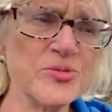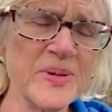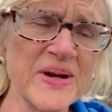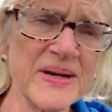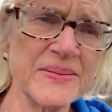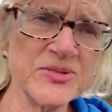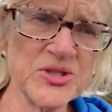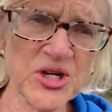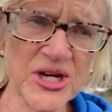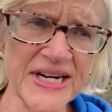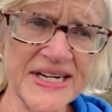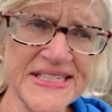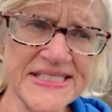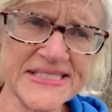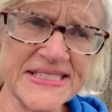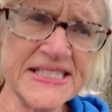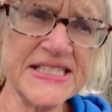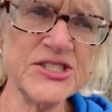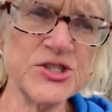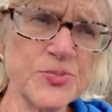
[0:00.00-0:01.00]
But I'm trying to
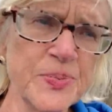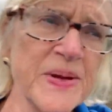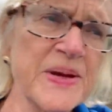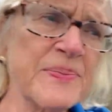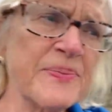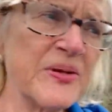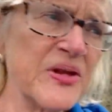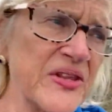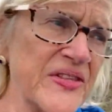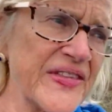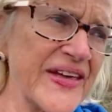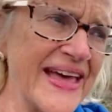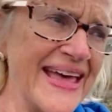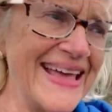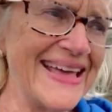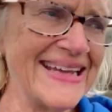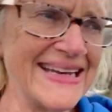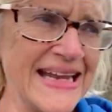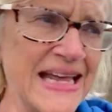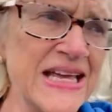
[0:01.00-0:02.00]
teach people
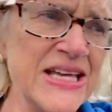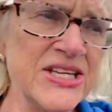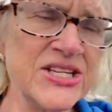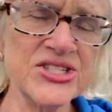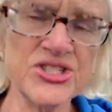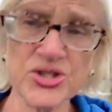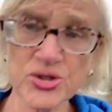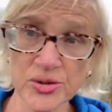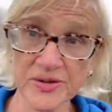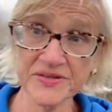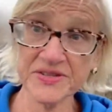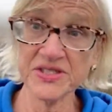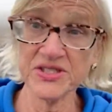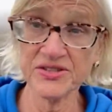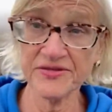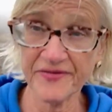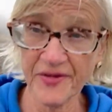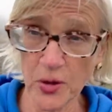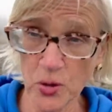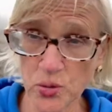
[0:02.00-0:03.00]
that you do have to
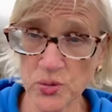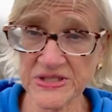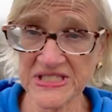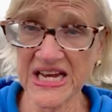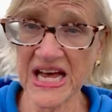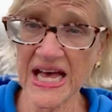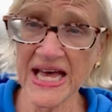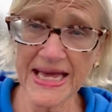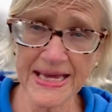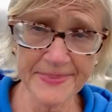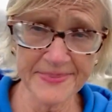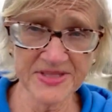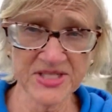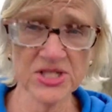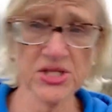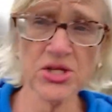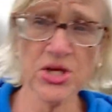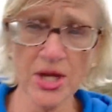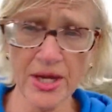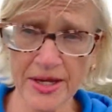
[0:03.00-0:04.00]
devote time to
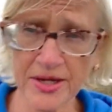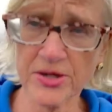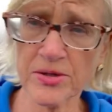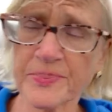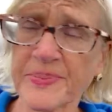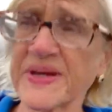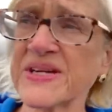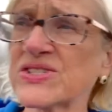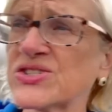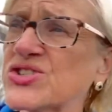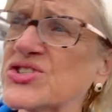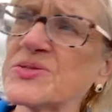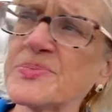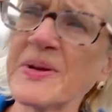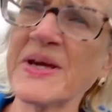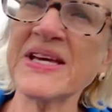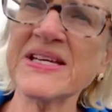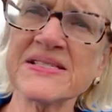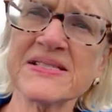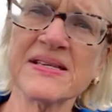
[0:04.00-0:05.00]
look at your pictures,
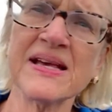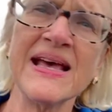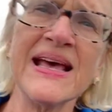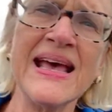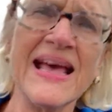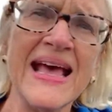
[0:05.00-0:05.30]
because